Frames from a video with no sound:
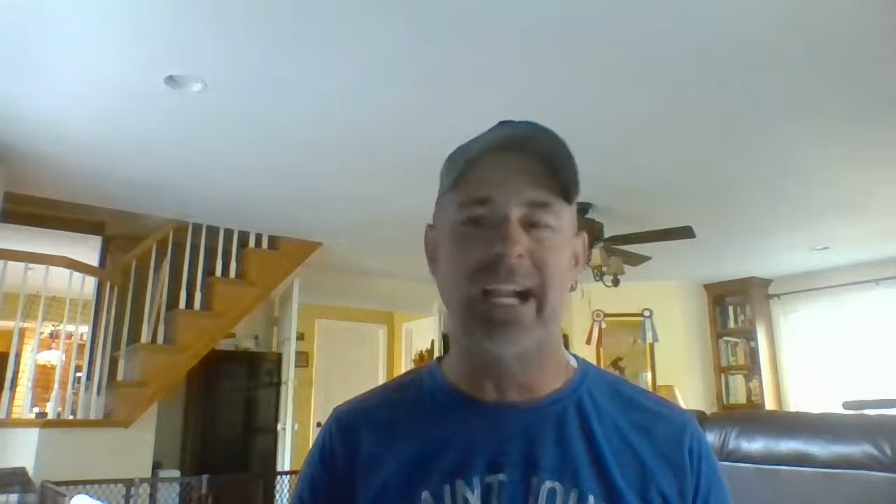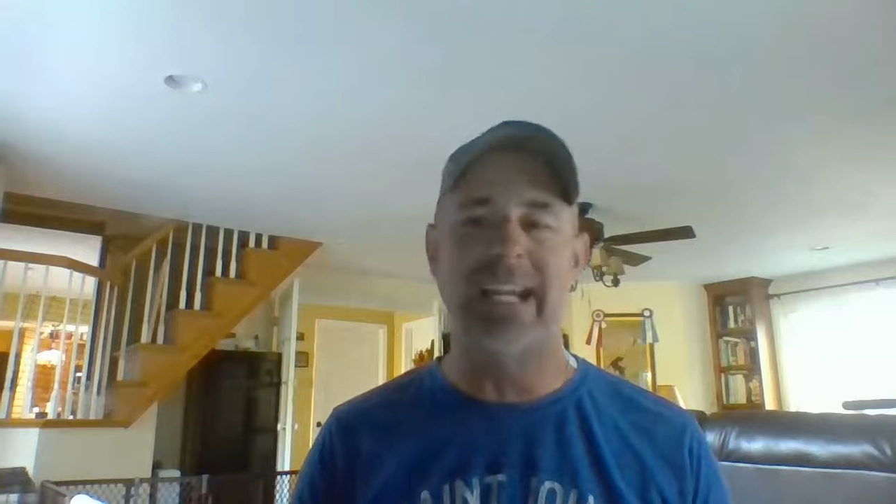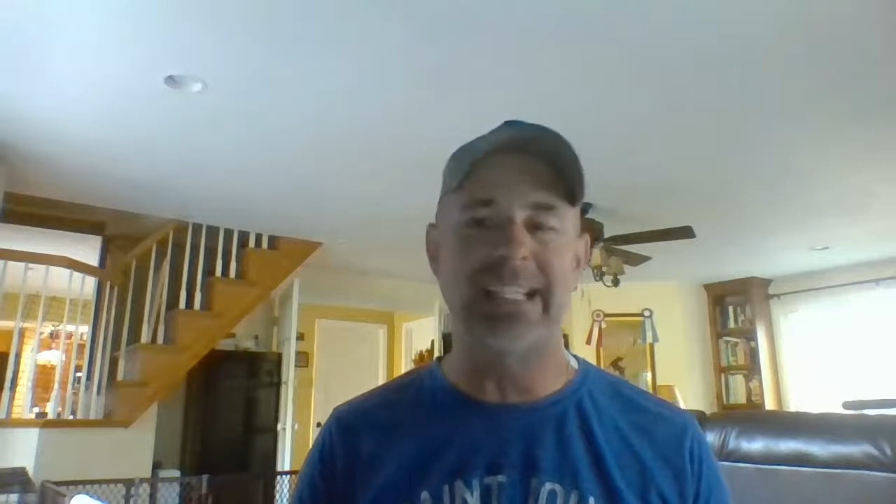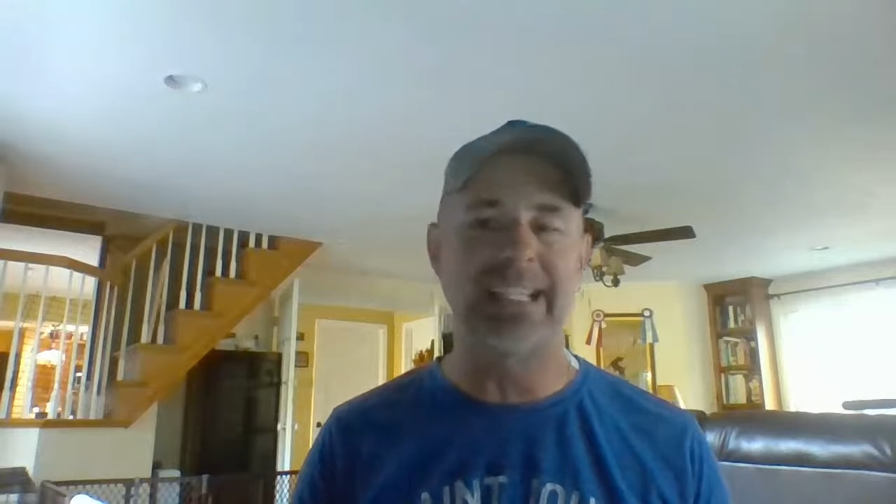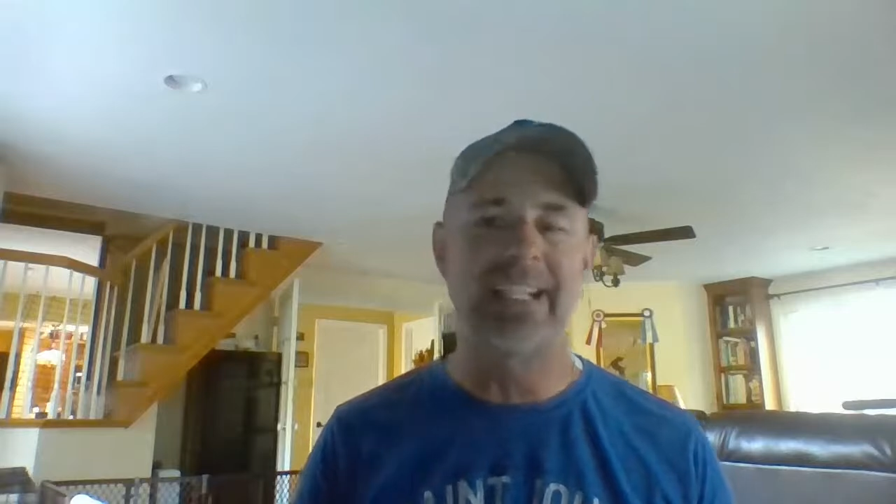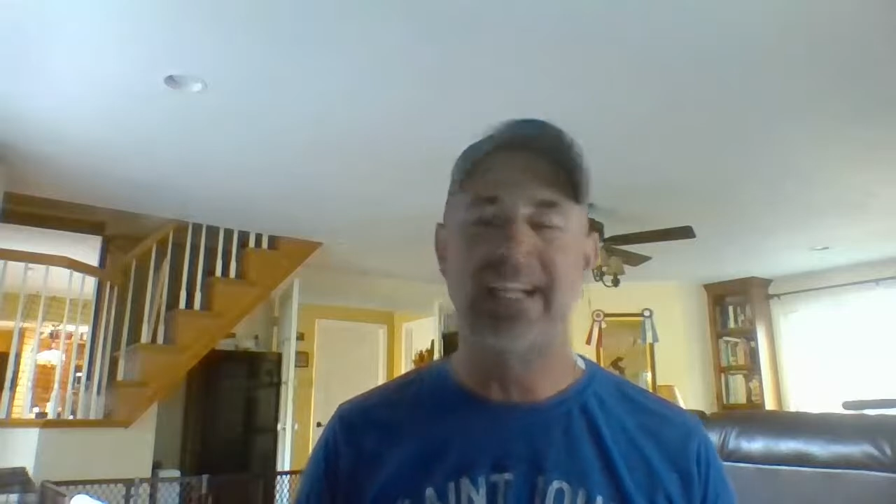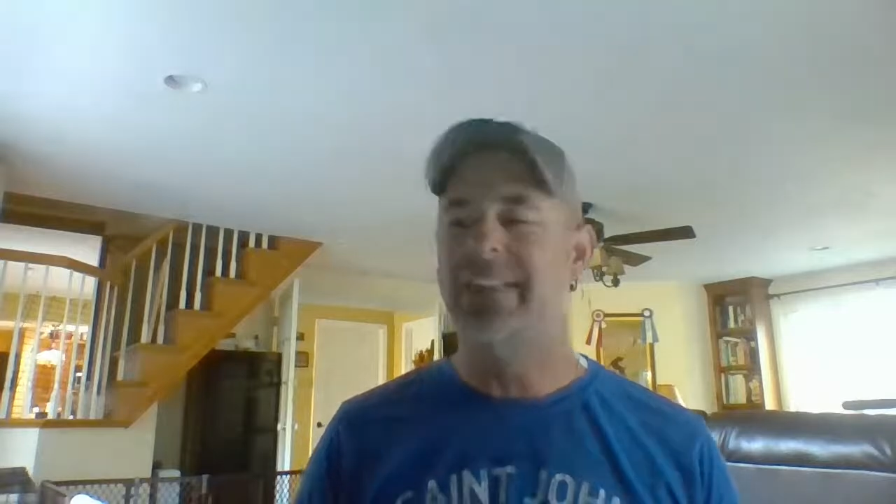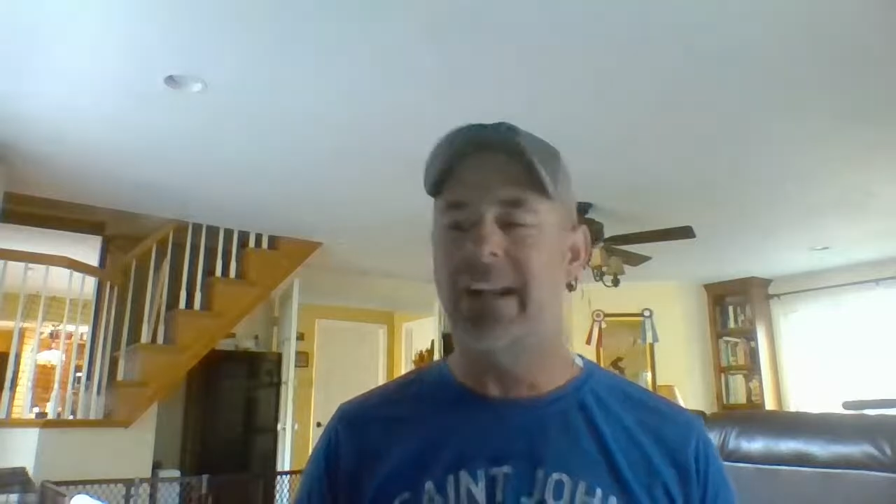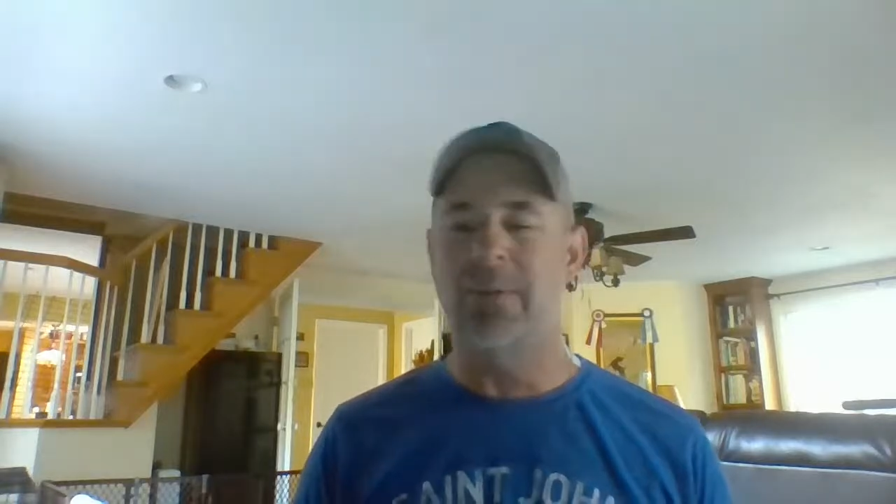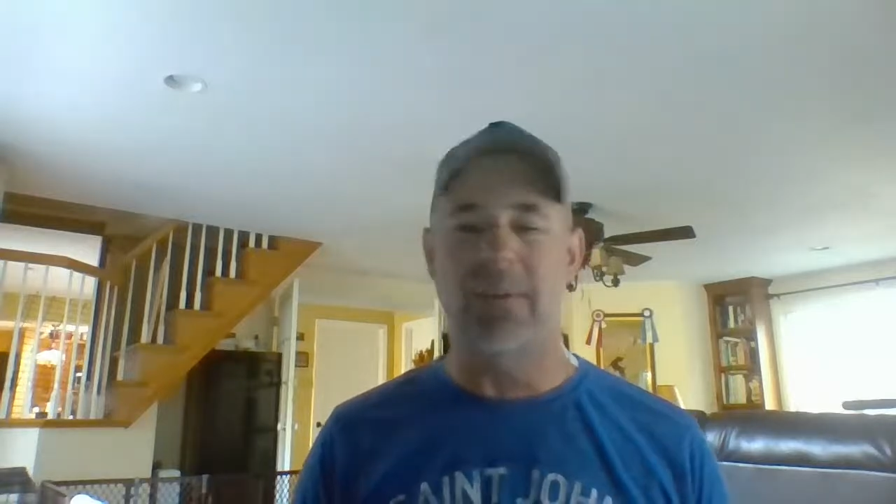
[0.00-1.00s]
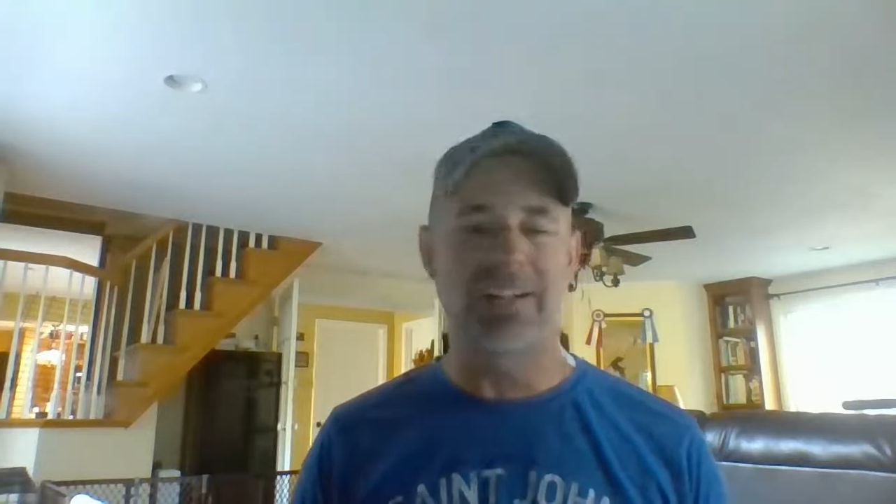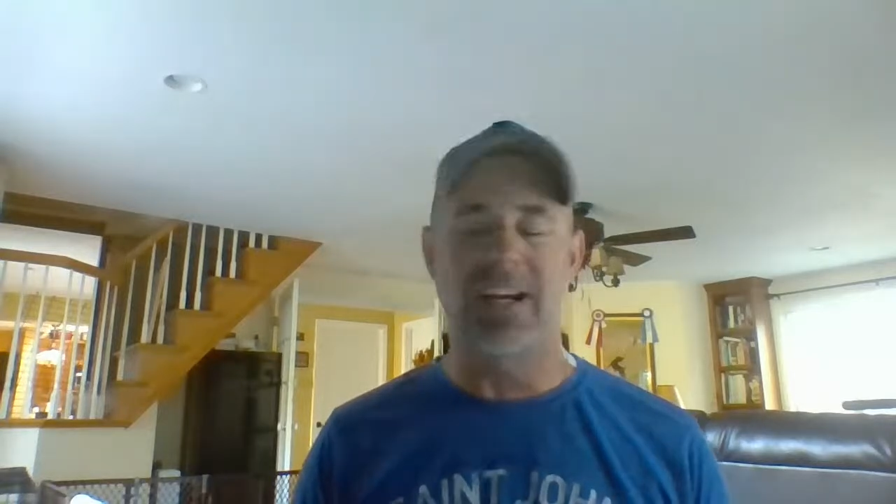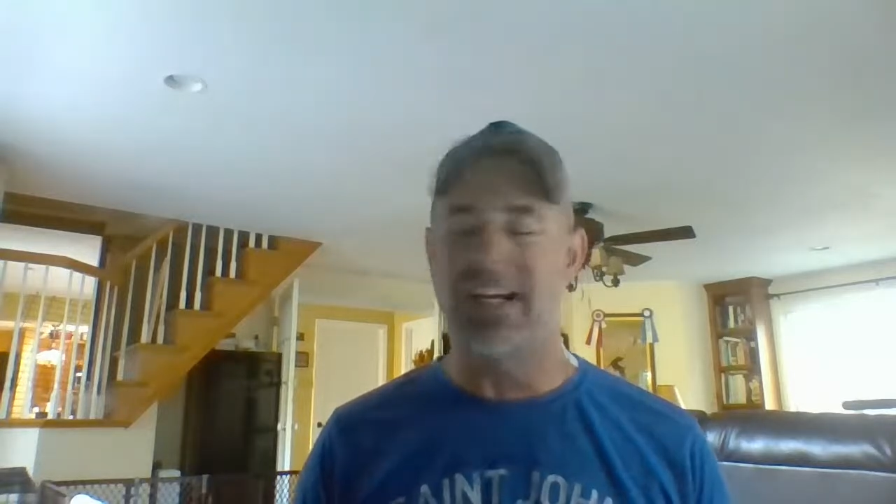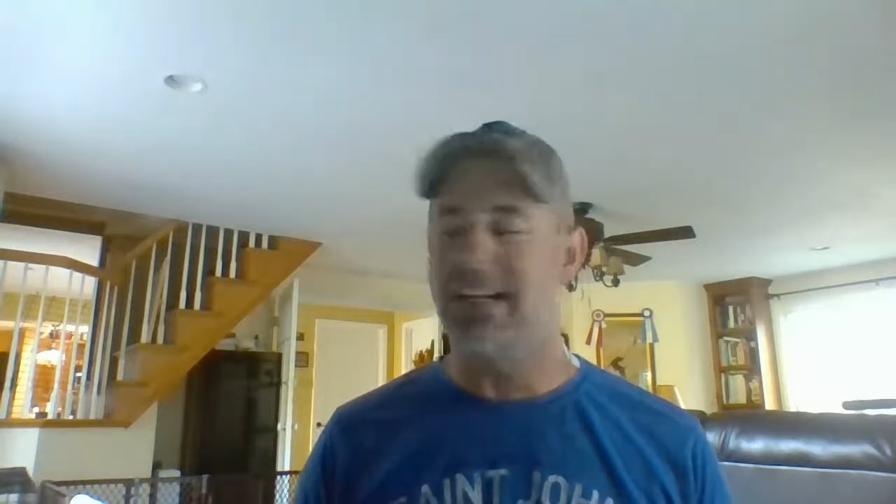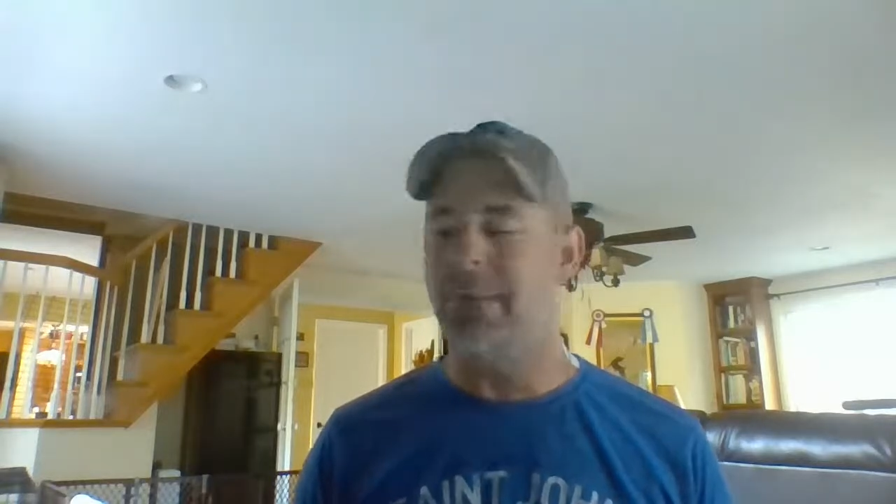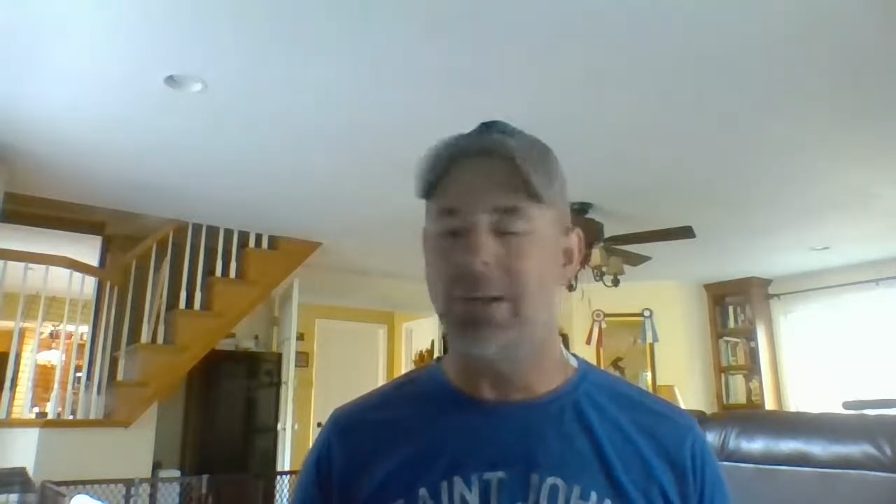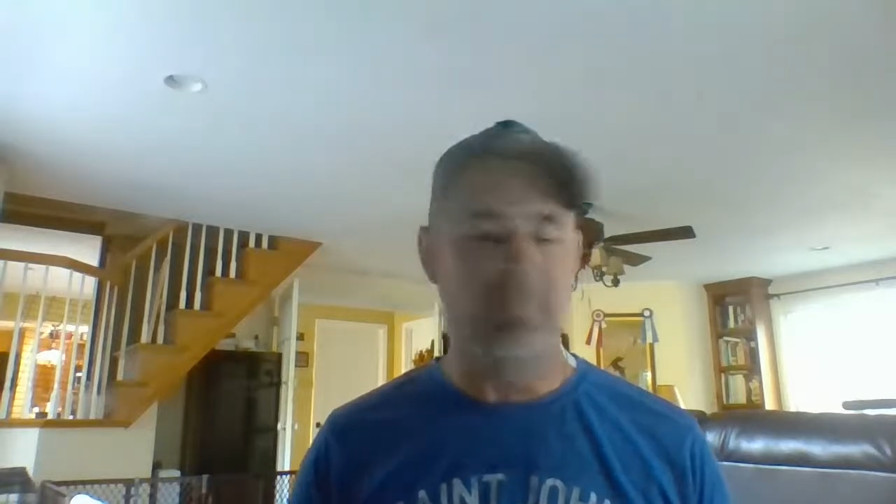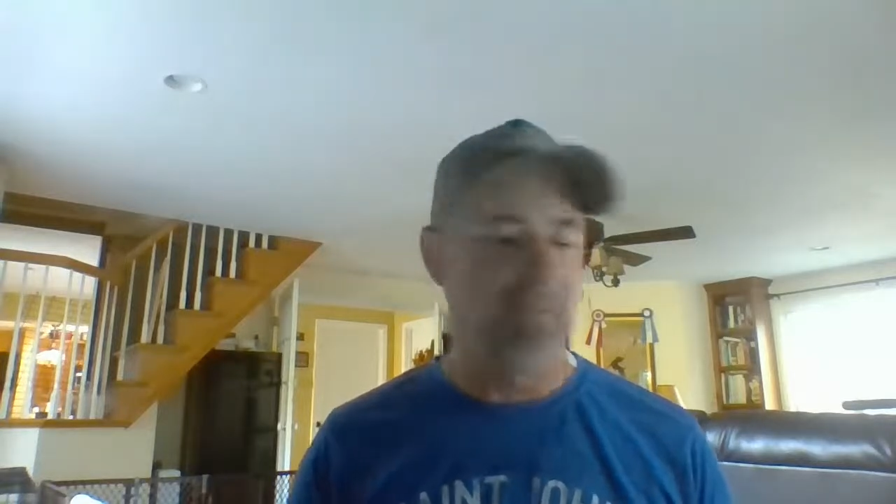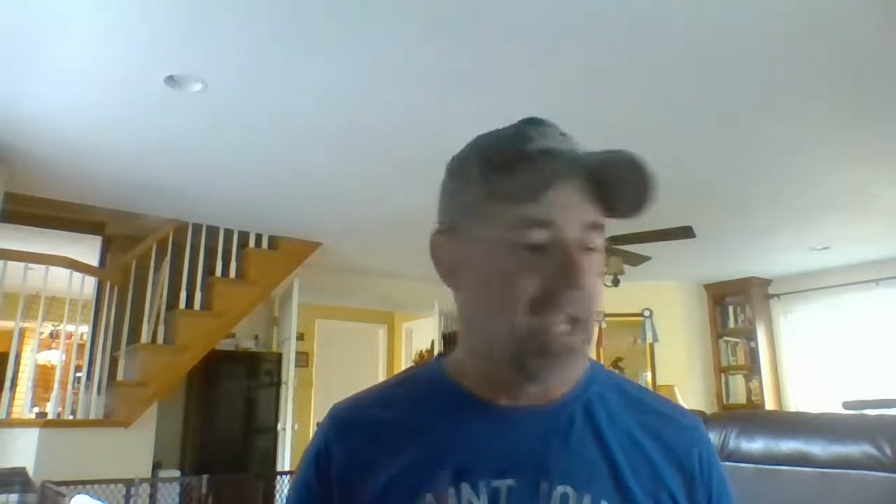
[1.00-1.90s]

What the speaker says: idea that I want to talk about.